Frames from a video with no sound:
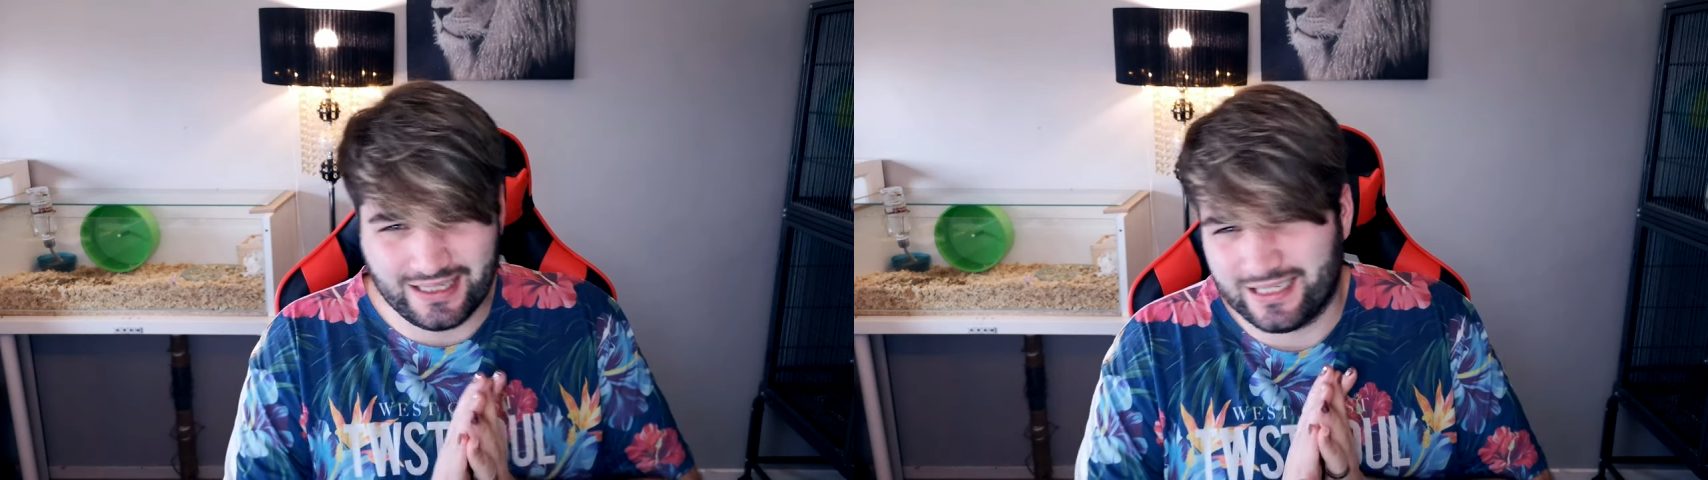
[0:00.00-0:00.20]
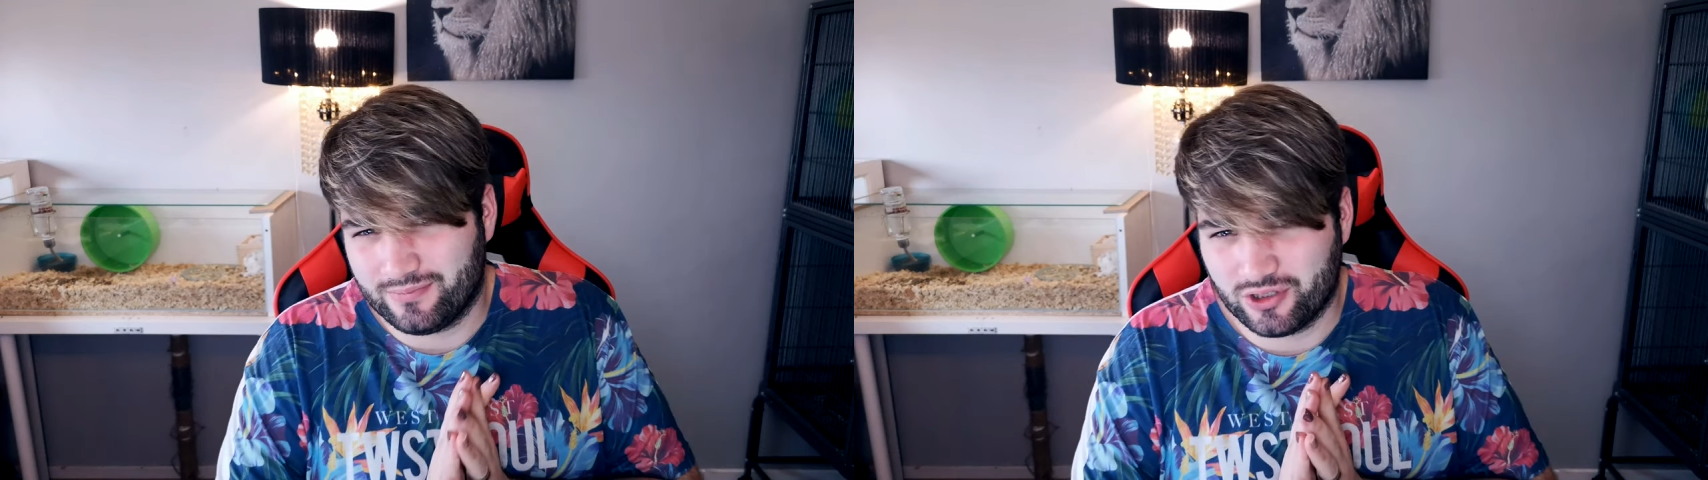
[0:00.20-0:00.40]

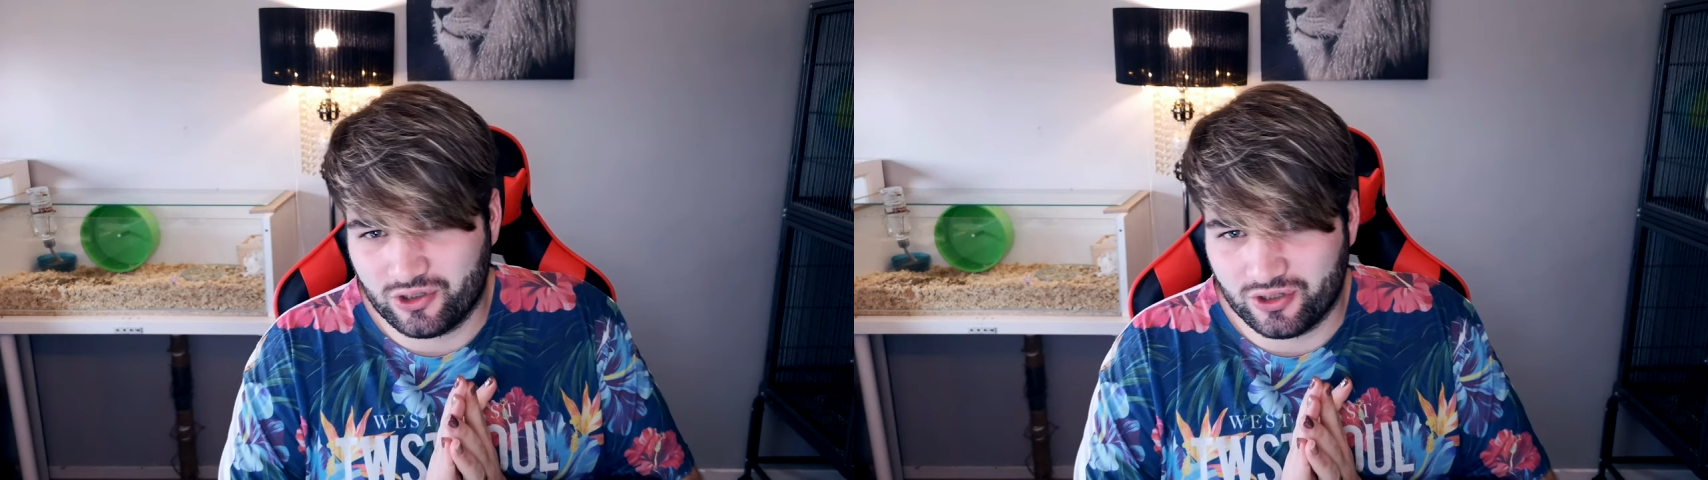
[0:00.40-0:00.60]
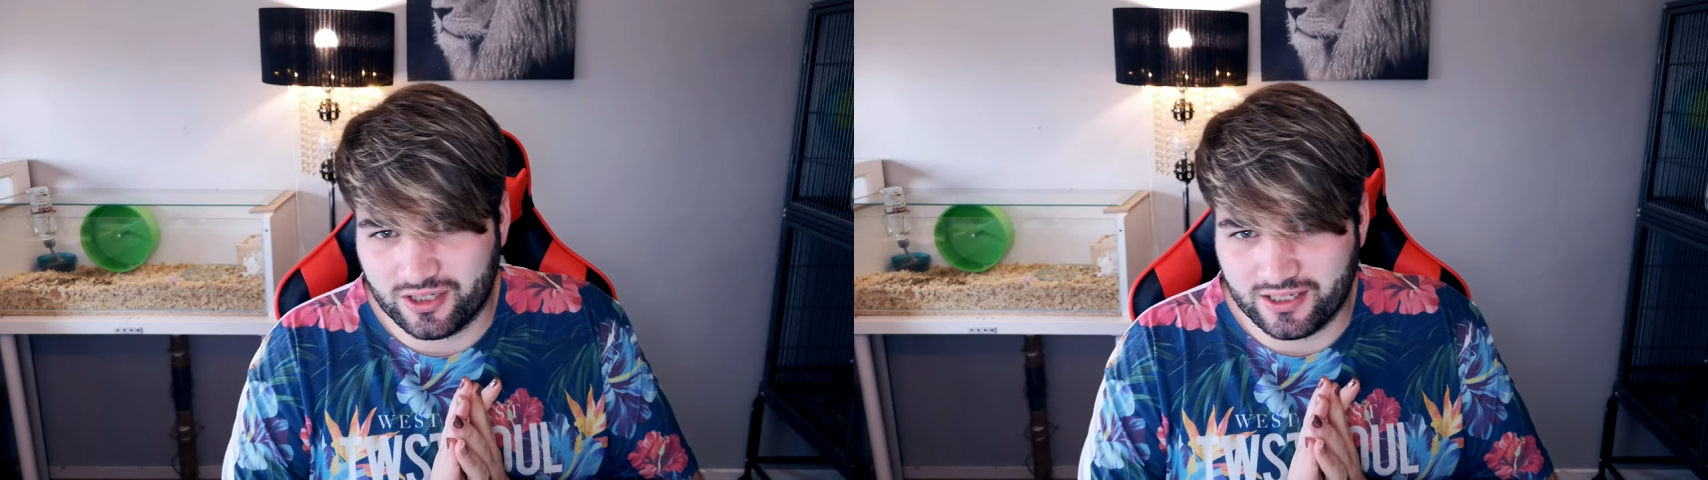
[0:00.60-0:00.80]
your hamster
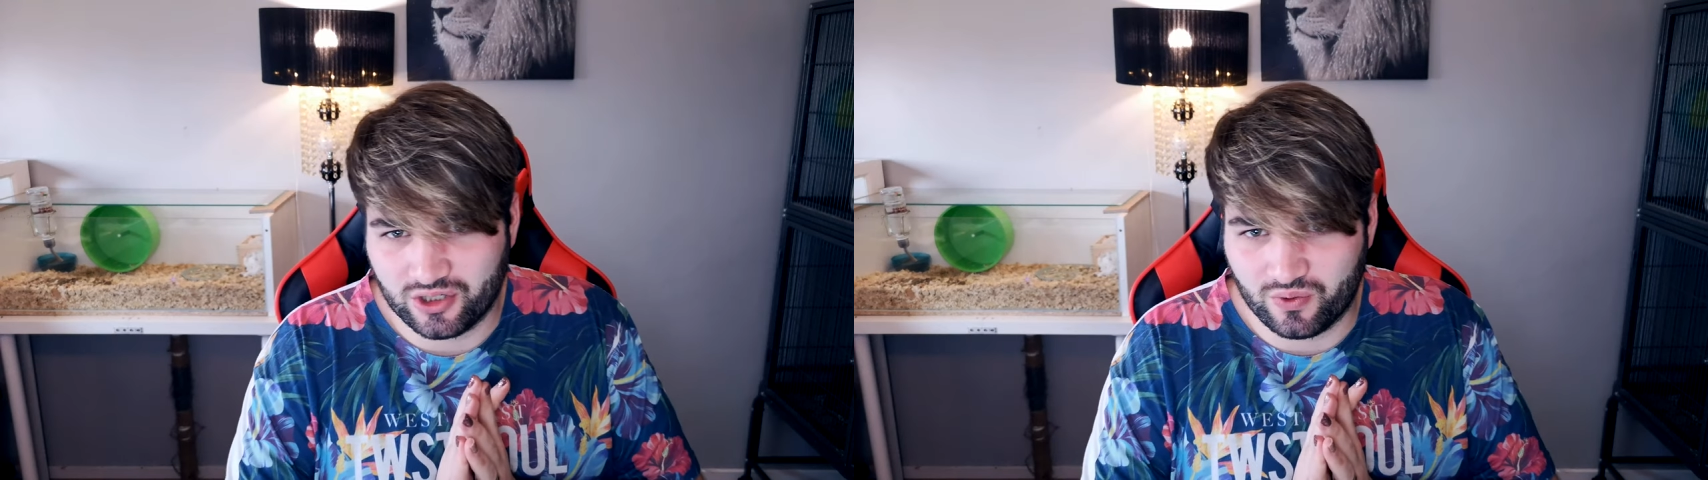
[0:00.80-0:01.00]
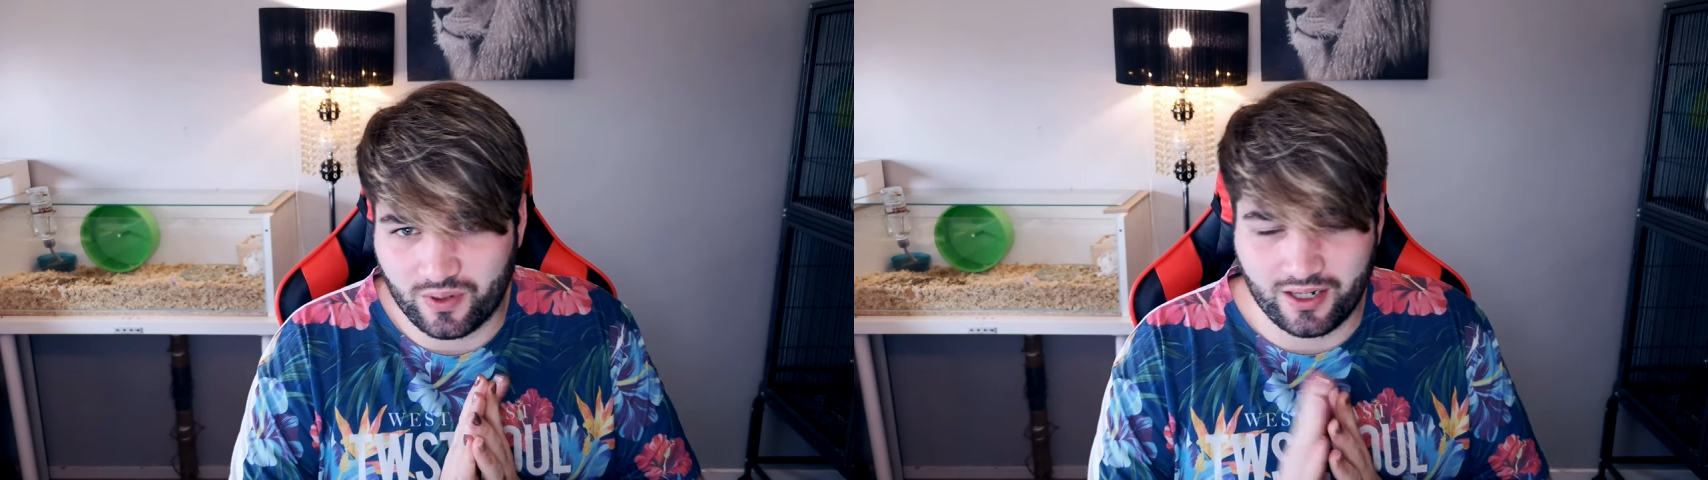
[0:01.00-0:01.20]
chew an
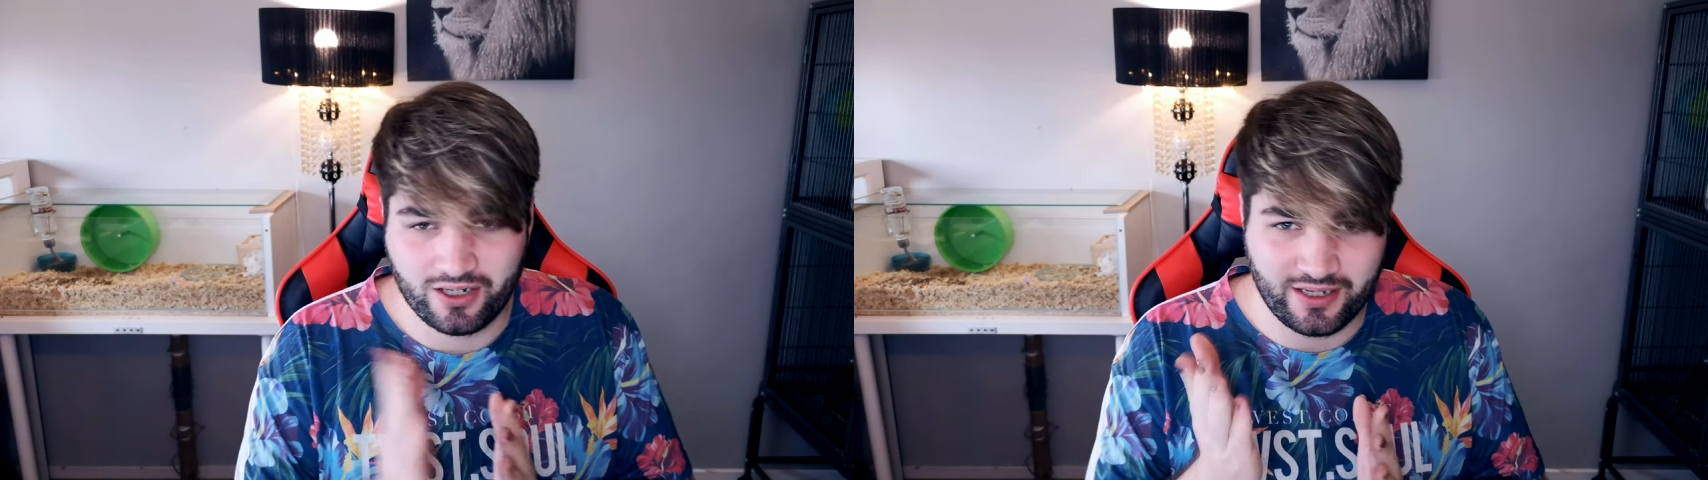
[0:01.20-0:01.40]
electrical wire